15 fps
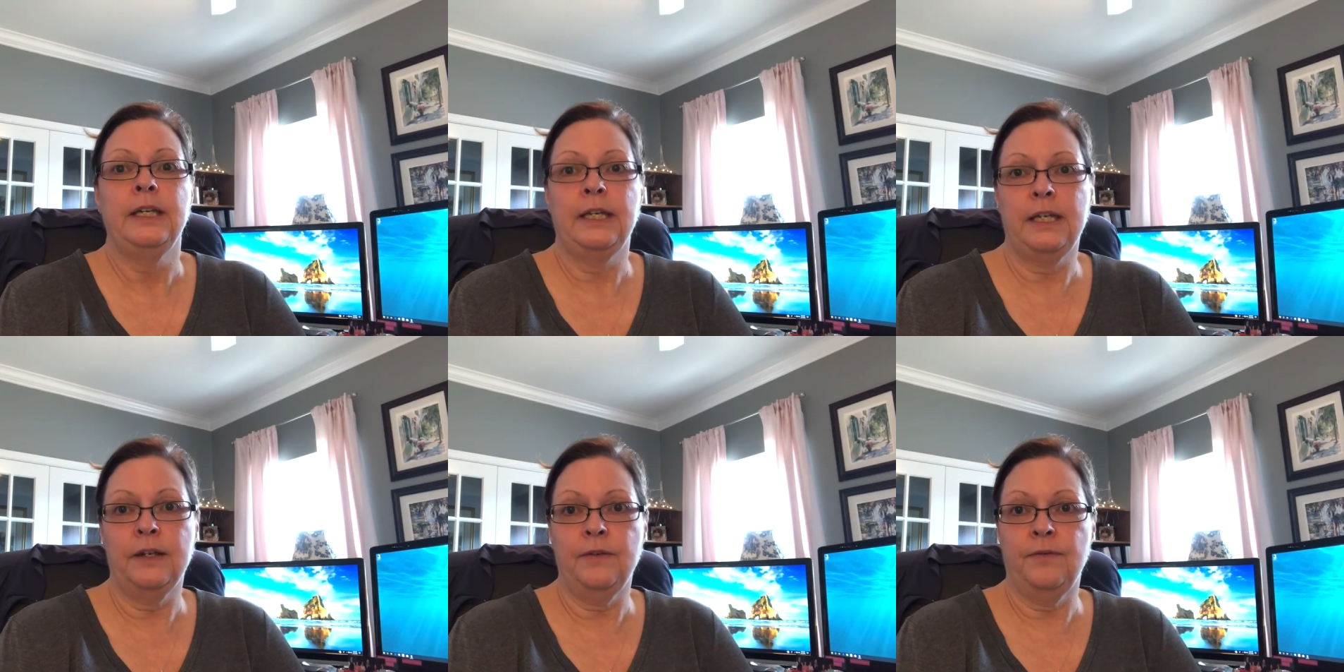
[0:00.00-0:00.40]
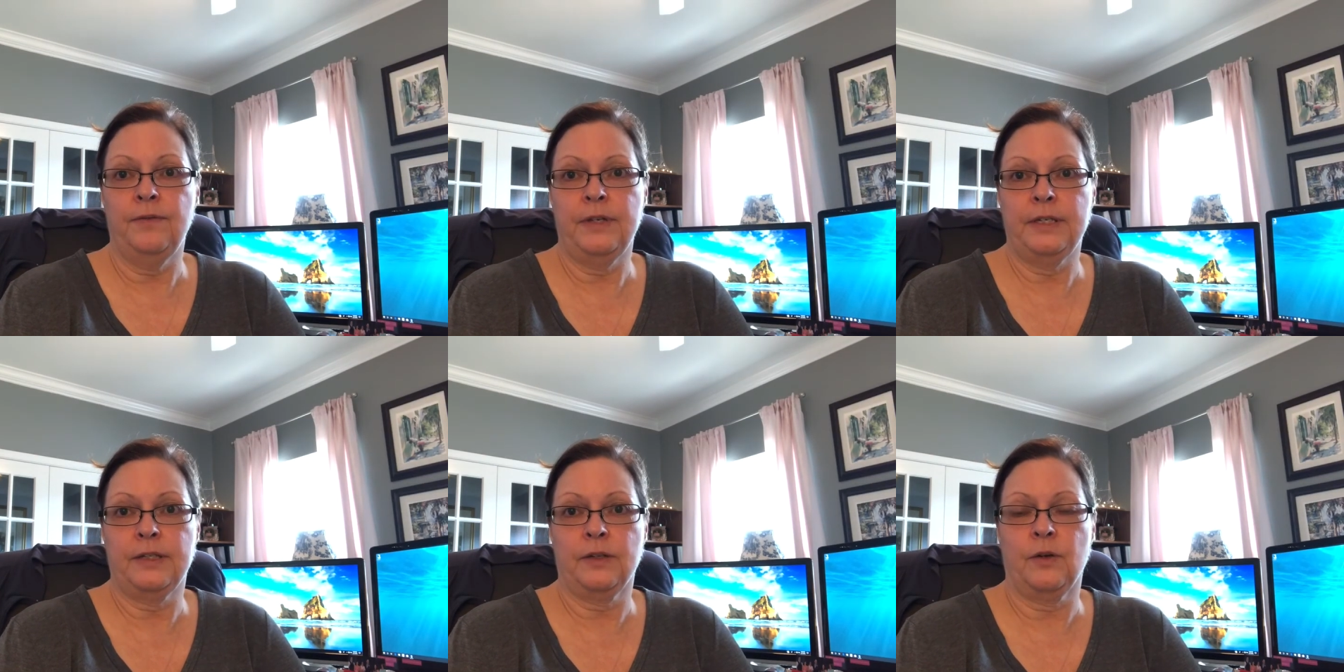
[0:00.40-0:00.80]
get a
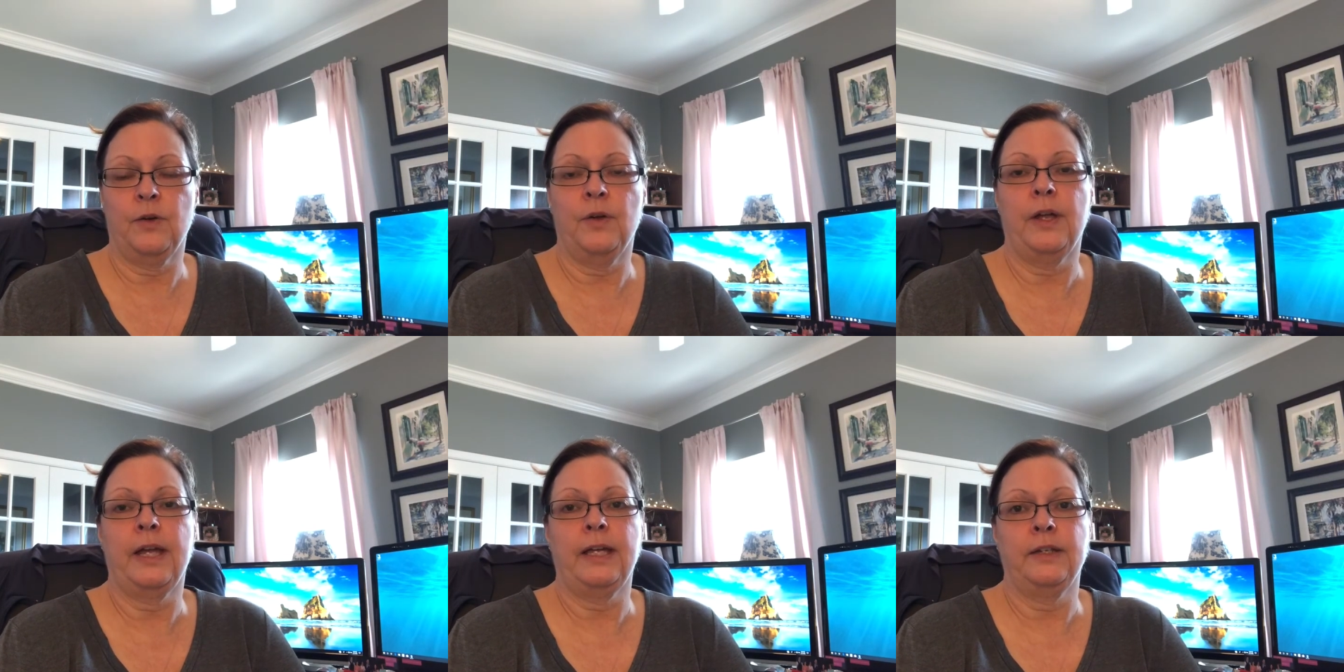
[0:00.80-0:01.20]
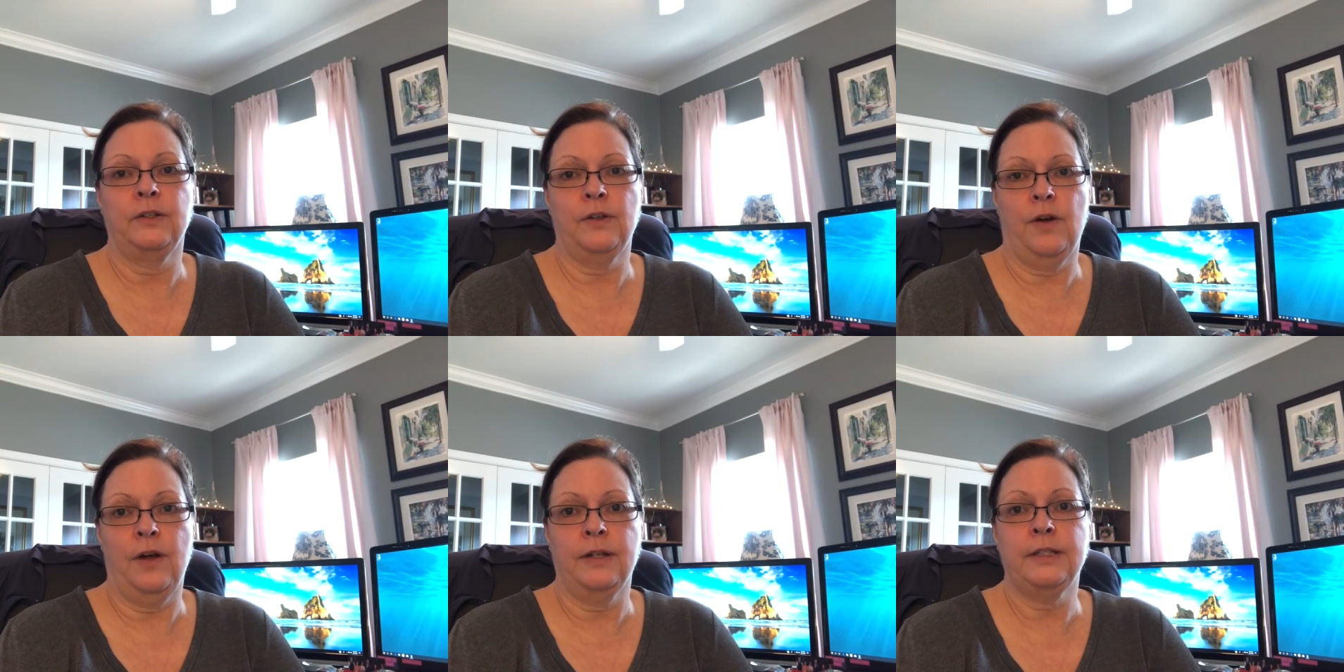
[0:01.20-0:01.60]
physical, and
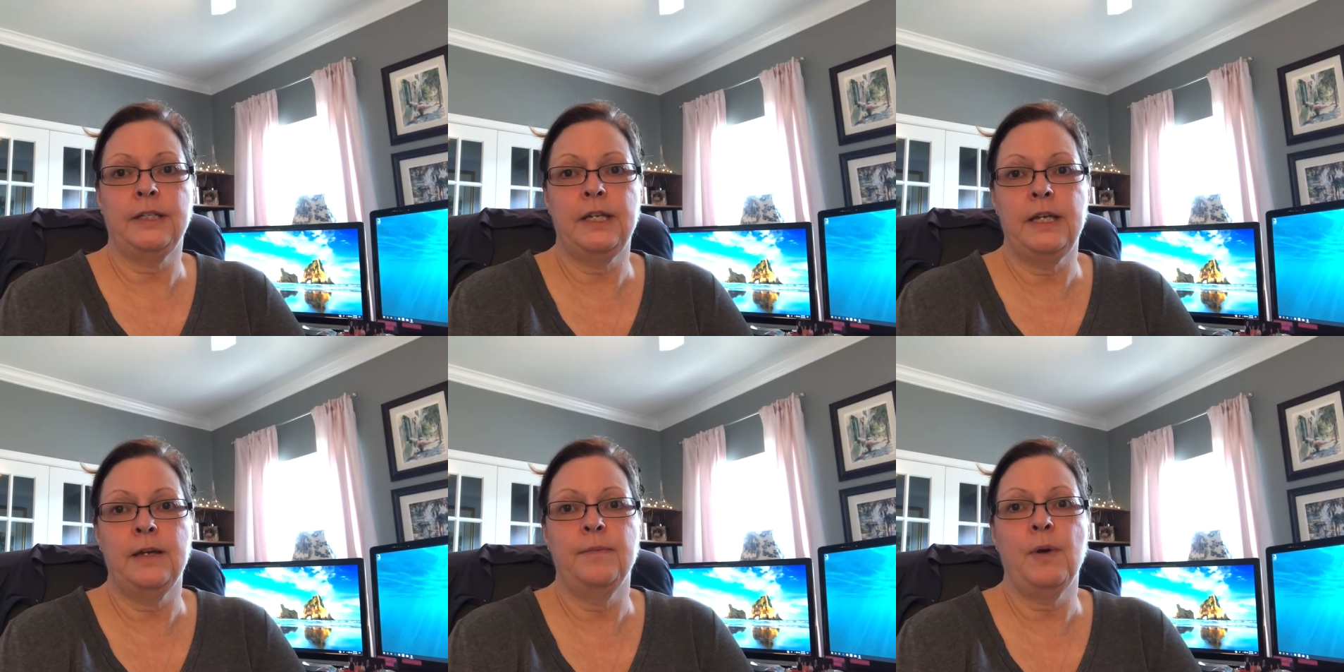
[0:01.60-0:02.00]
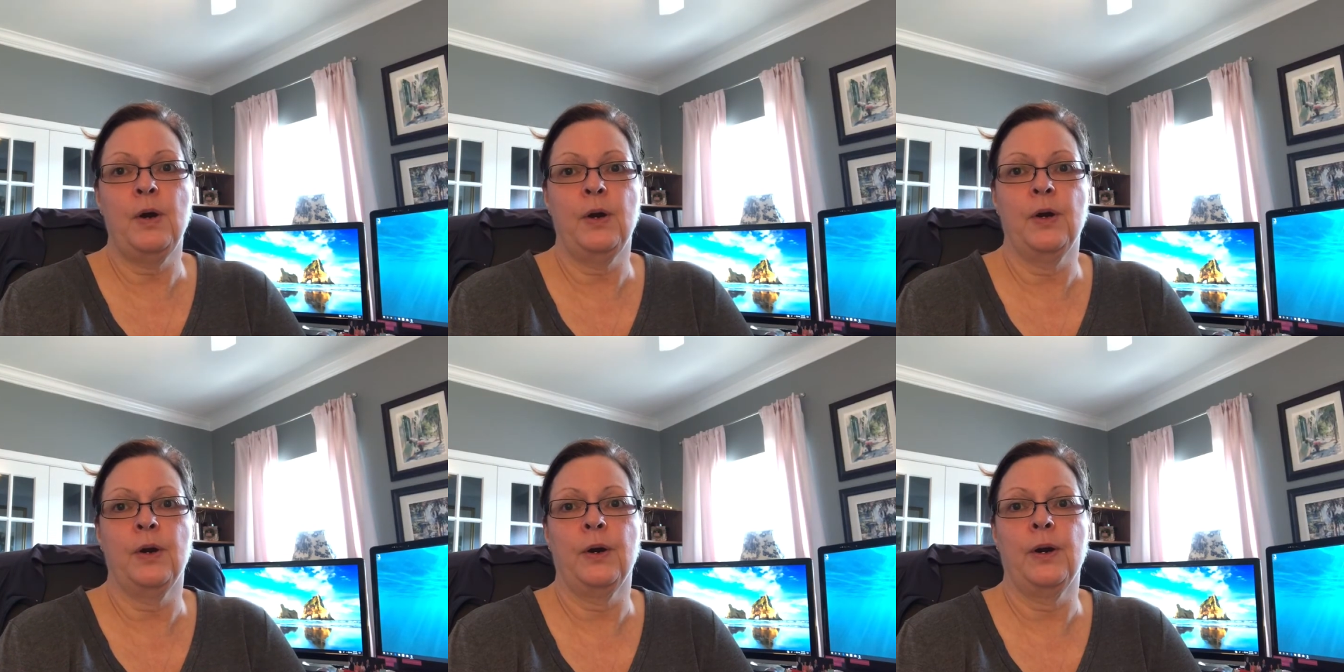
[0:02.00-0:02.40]
talk to him or
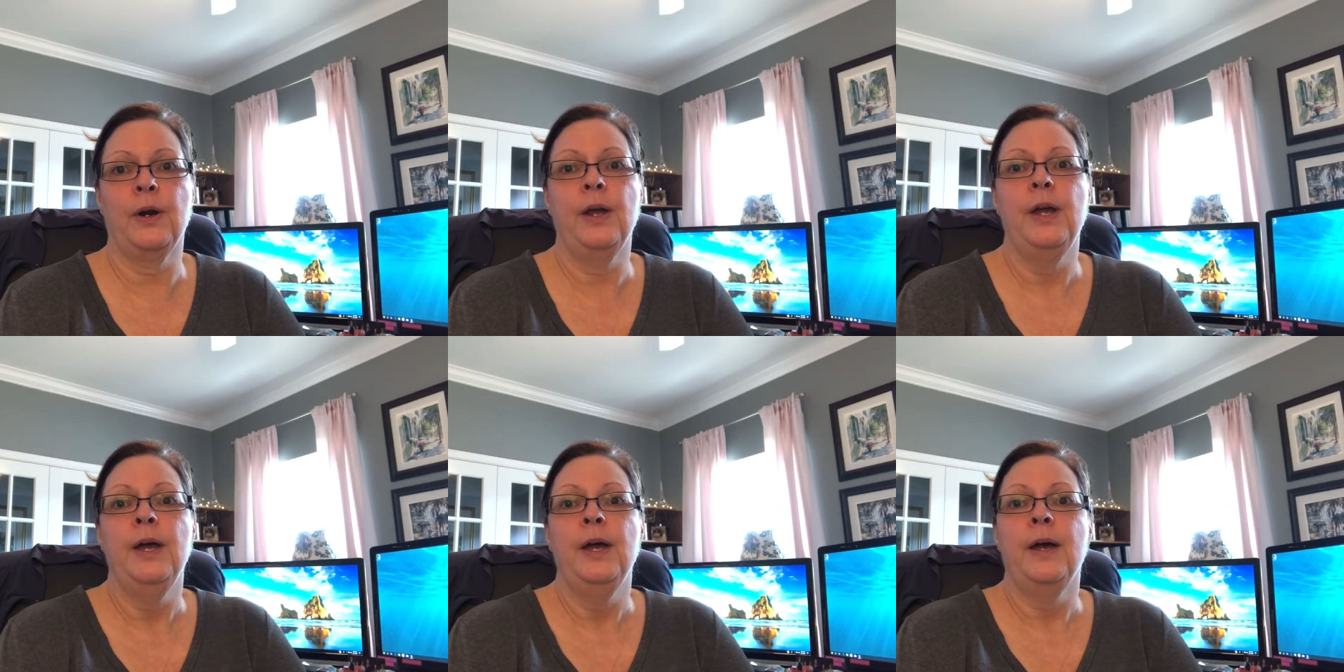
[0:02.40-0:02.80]
her